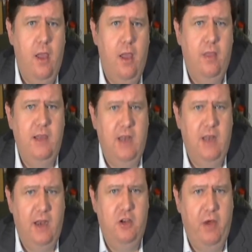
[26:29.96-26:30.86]
This
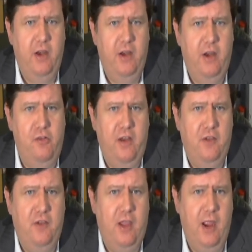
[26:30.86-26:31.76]
led to greater
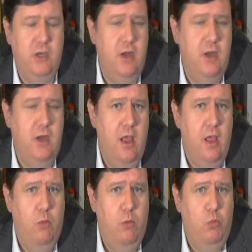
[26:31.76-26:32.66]
juridification,
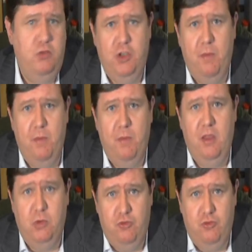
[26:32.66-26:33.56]
which was something that
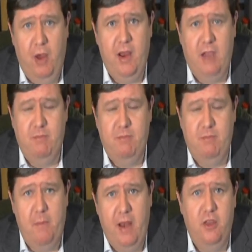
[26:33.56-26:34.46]
was recognised by
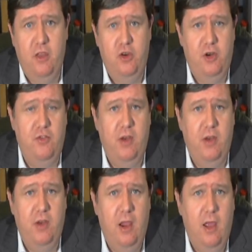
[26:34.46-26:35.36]
many in the
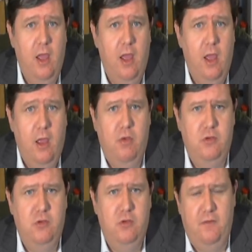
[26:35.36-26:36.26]
judiciary, but
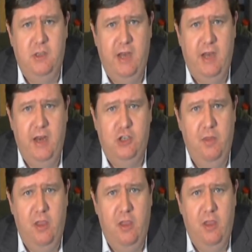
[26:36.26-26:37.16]
was often seen as
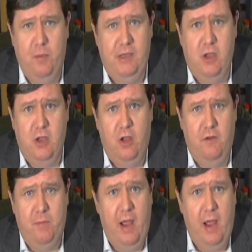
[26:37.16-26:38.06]
something that could be
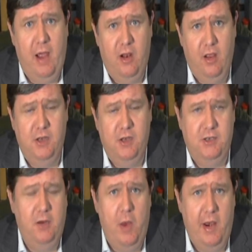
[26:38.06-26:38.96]
solved by the
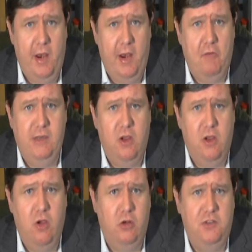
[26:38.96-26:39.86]
clergy when it reached
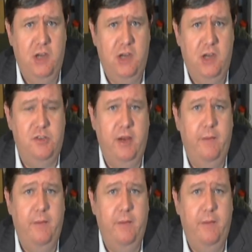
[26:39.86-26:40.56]
the Courts of Chancery.